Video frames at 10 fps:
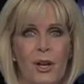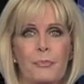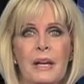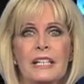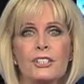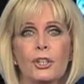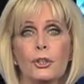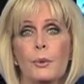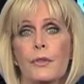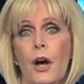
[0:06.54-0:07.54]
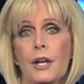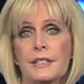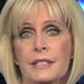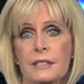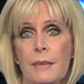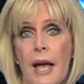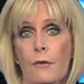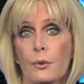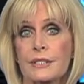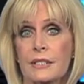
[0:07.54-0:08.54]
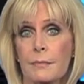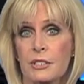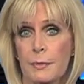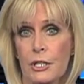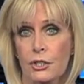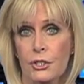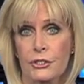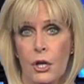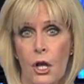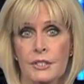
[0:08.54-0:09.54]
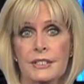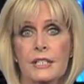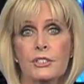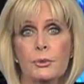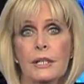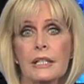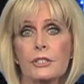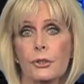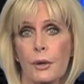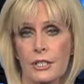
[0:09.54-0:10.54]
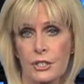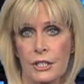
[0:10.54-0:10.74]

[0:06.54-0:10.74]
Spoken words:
Many children with autism have what some specialists call sensory integration